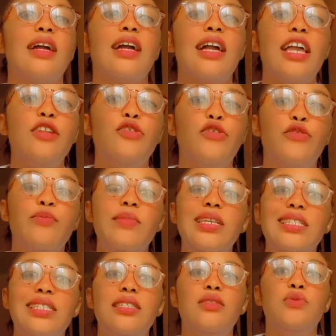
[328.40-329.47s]
kind of
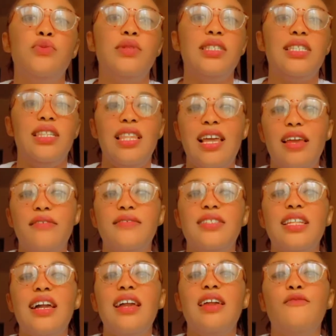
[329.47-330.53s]
mix it with
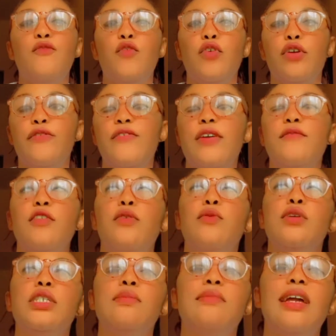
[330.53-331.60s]
lifestyle vlog. If you have not
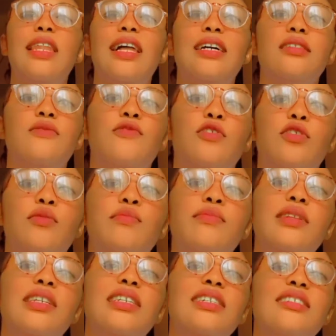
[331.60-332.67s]
watched my last vlog,
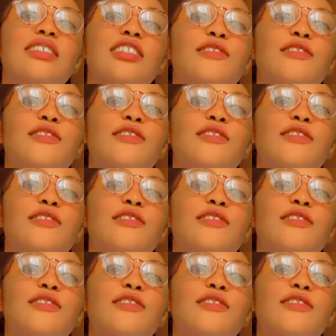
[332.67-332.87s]
please,